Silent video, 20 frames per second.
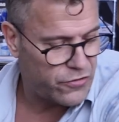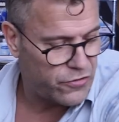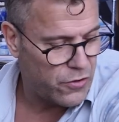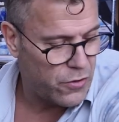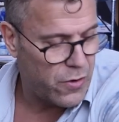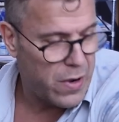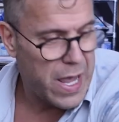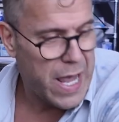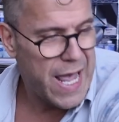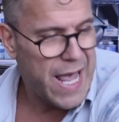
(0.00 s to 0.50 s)

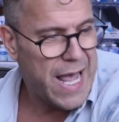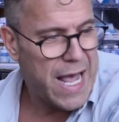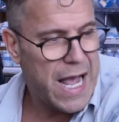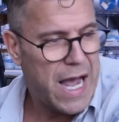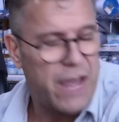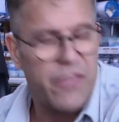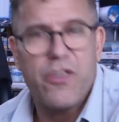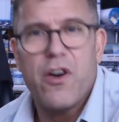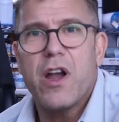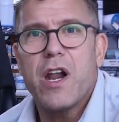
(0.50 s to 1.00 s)
So
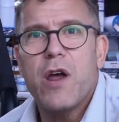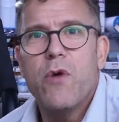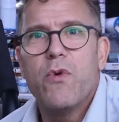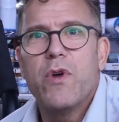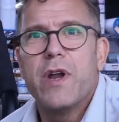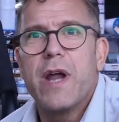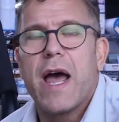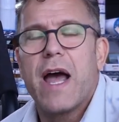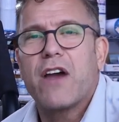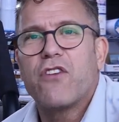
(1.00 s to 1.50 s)
I thought I
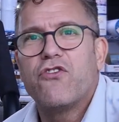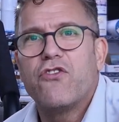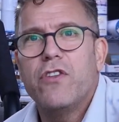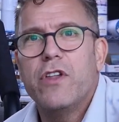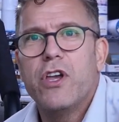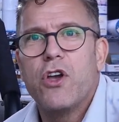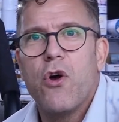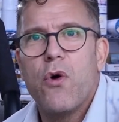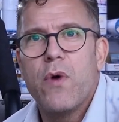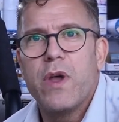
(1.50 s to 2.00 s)
would
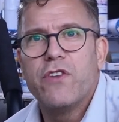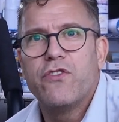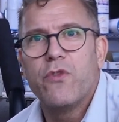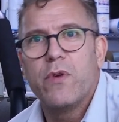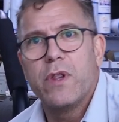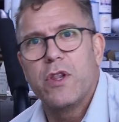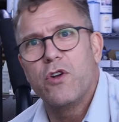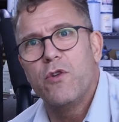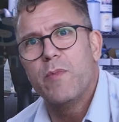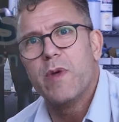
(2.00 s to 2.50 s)
actually go
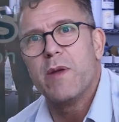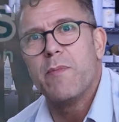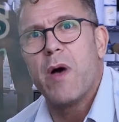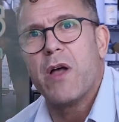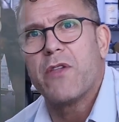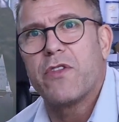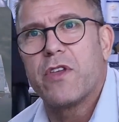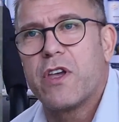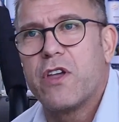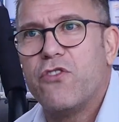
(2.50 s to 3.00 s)
into a little bit
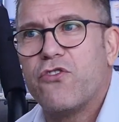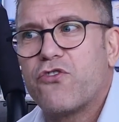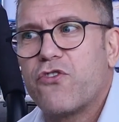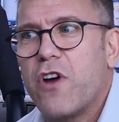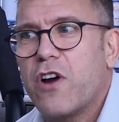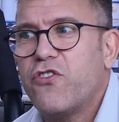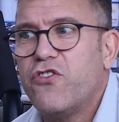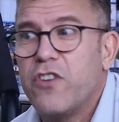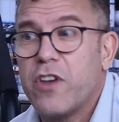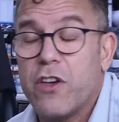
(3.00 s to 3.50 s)
about the
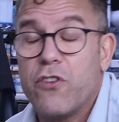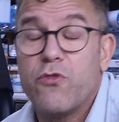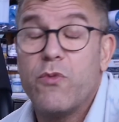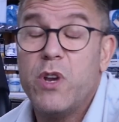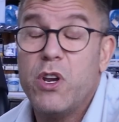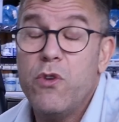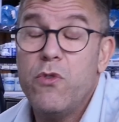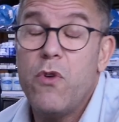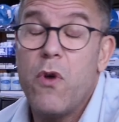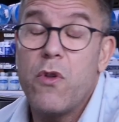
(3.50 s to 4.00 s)
construction, because
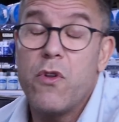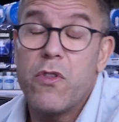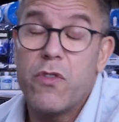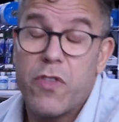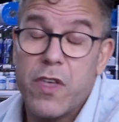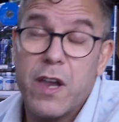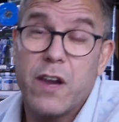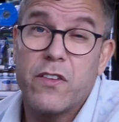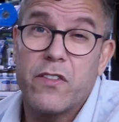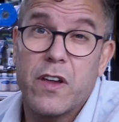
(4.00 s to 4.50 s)
we do
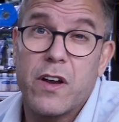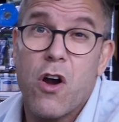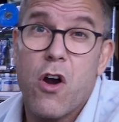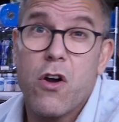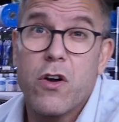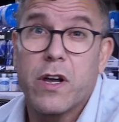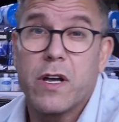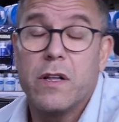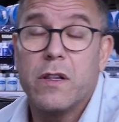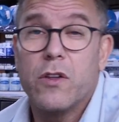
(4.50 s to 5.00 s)
things at
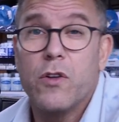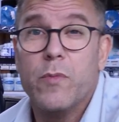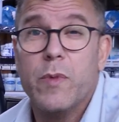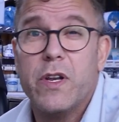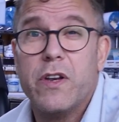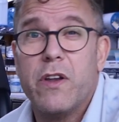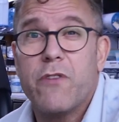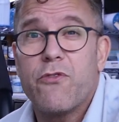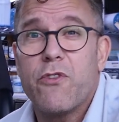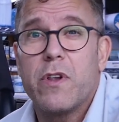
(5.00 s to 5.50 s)
Arctic a little
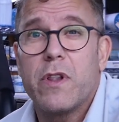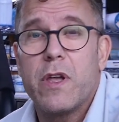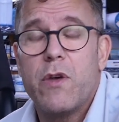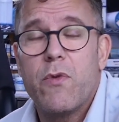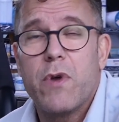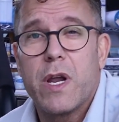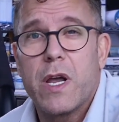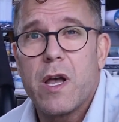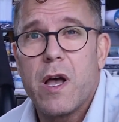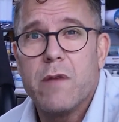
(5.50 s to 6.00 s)
bit differently
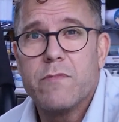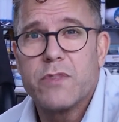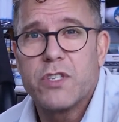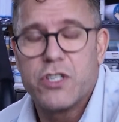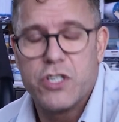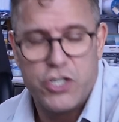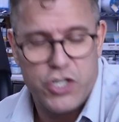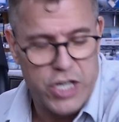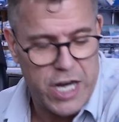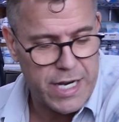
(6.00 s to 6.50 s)
when it comes
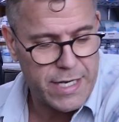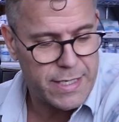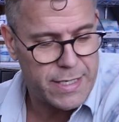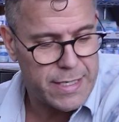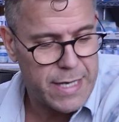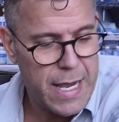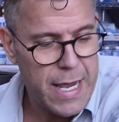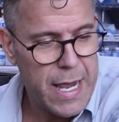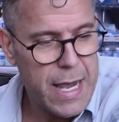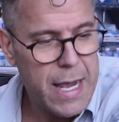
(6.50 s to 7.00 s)
to jets.